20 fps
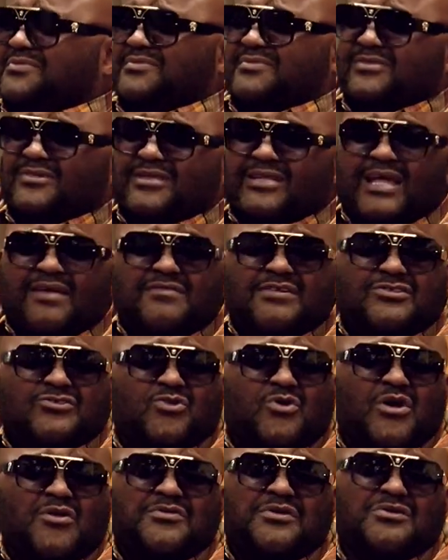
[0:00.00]
11,
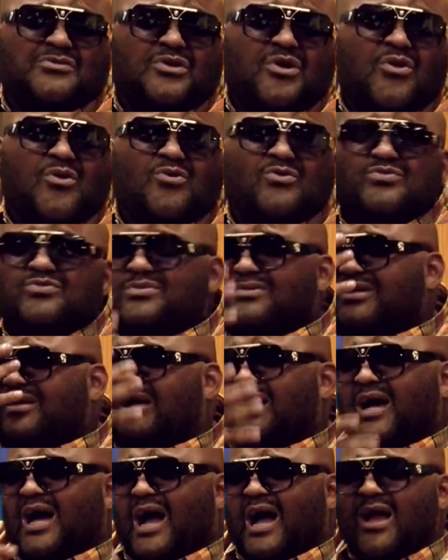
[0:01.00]
12 years old,
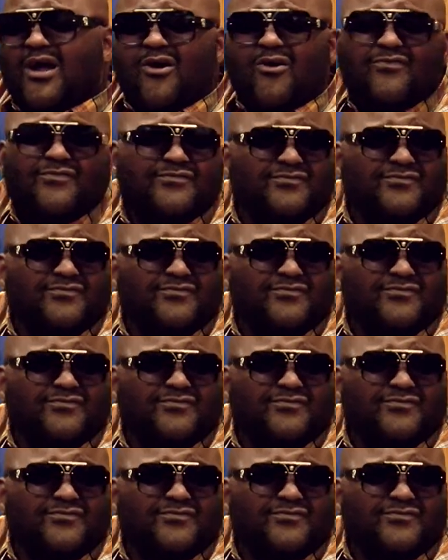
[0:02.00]
high off